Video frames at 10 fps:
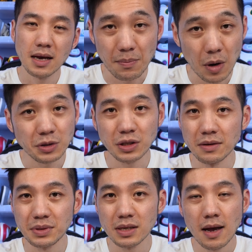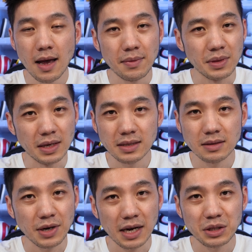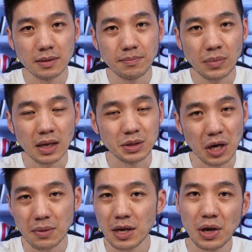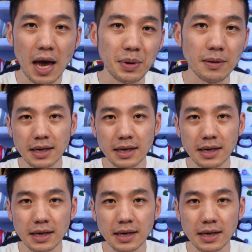At most gyms, this traction is gonna make you happy.